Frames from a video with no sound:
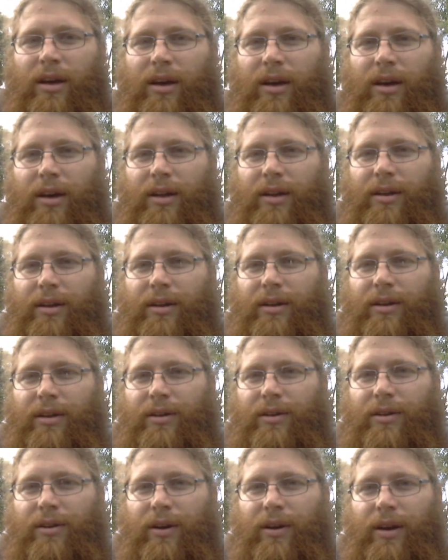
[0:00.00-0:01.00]
And
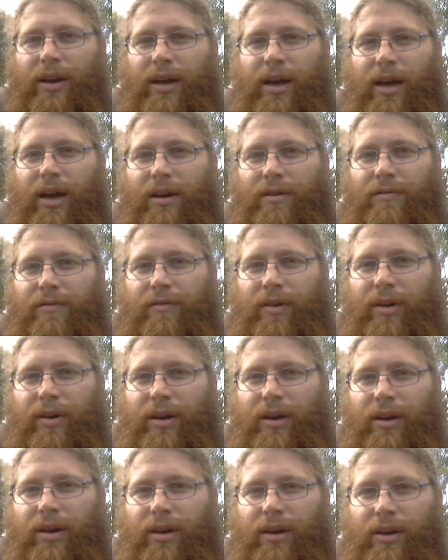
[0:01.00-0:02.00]
they're gonna have
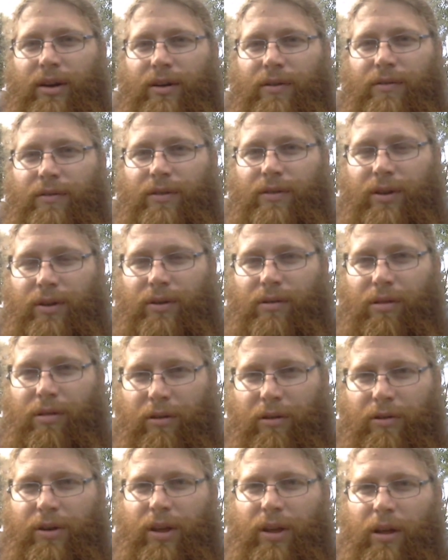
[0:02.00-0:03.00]
a the
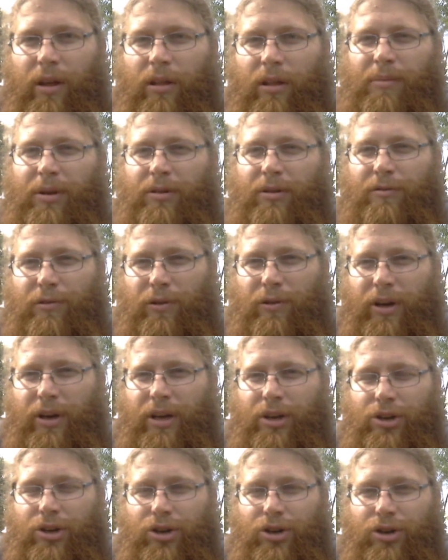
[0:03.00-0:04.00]
thirty kilometer
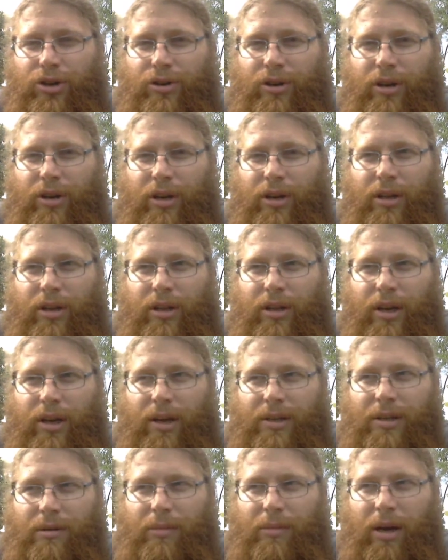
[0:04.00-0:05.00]
voyage,
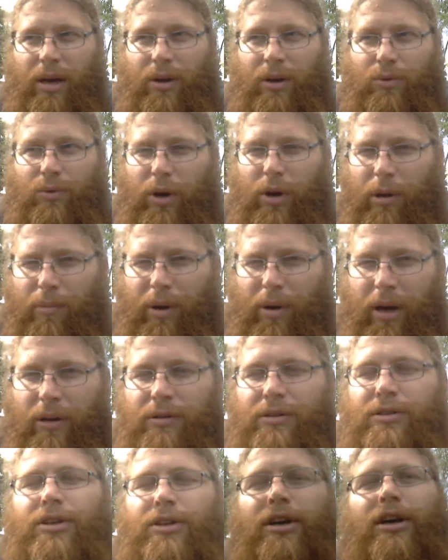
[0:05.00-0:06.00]
that's about twenty
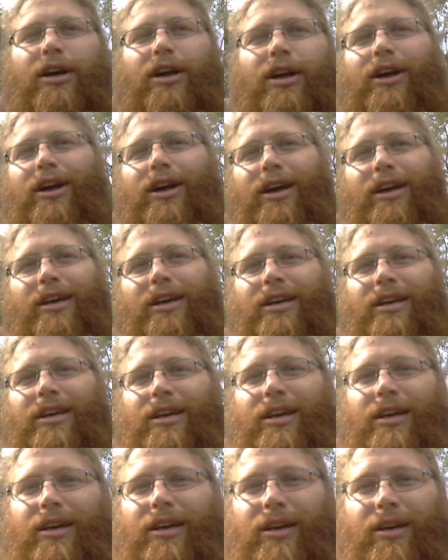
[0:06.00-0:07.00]
miles,
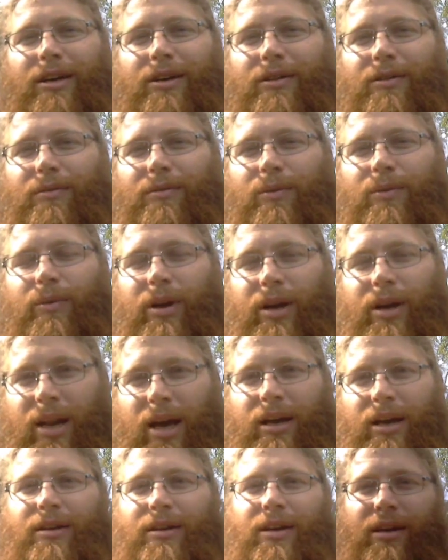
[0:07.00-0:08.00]
uh,
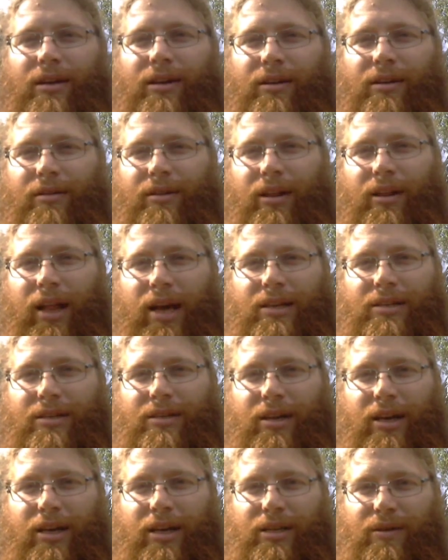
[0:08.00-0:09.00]
reenacting the last
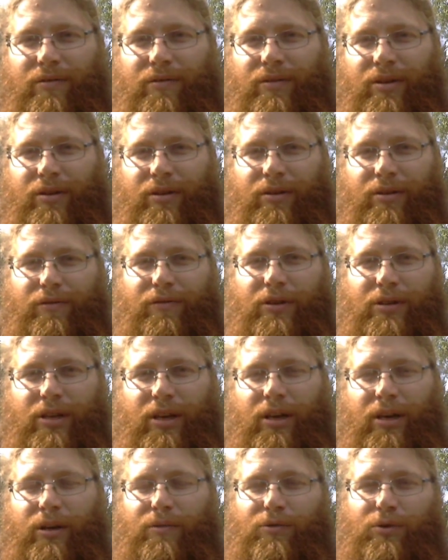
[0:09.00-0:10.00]
days of the
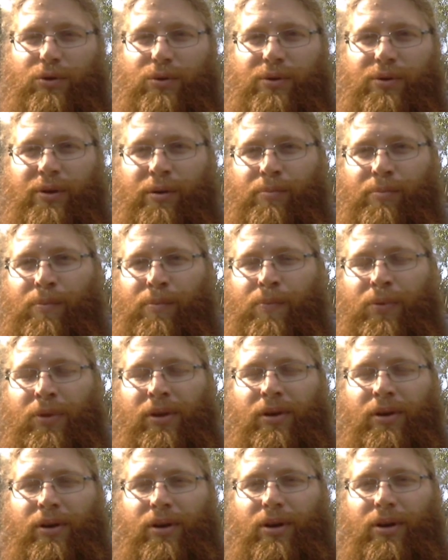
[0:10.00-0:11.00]
first kingdom of Jerusalem.
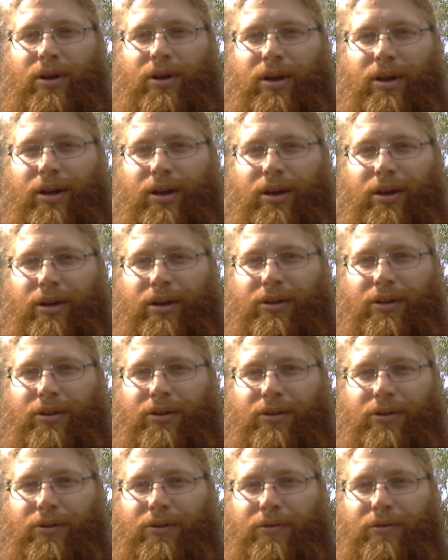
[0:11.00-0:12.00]

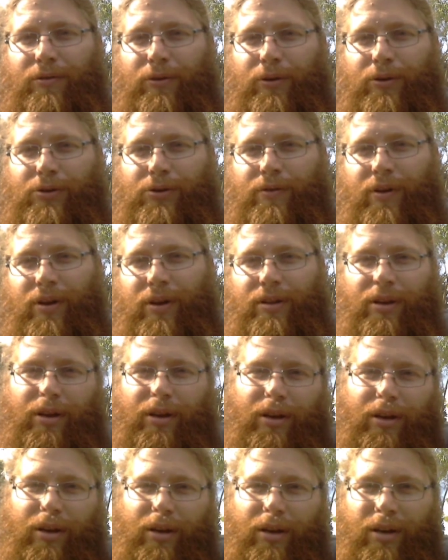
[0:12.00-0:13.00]
And of course we've got
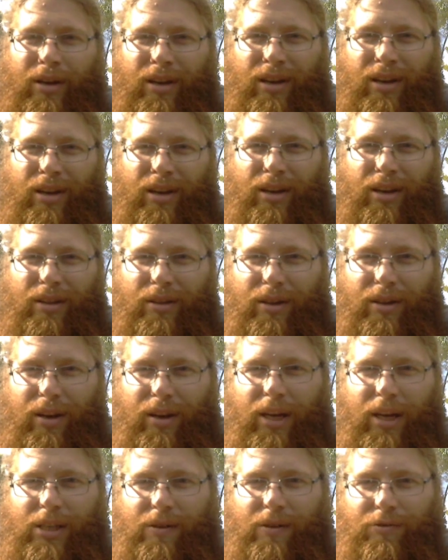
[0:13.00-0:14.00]
the the
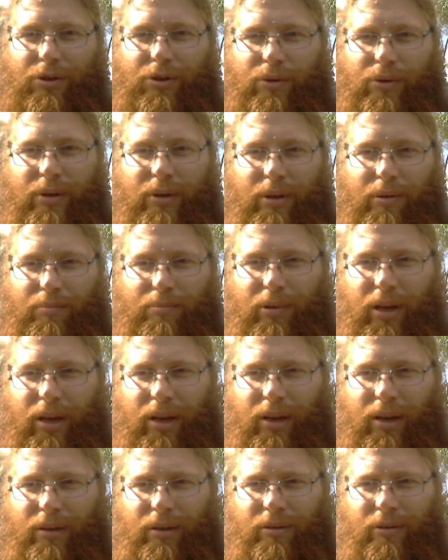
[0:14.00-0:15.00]
Knights of Jerusalem
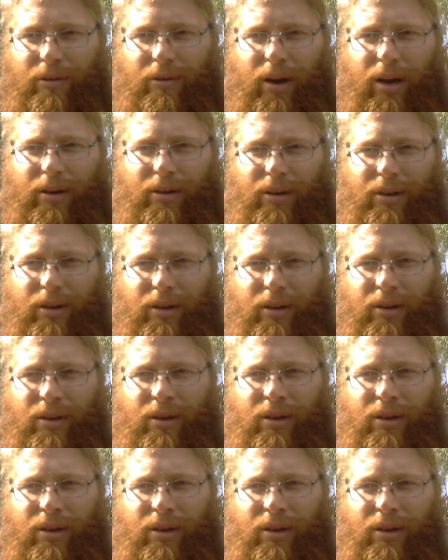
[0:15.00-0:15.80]
playing or acting,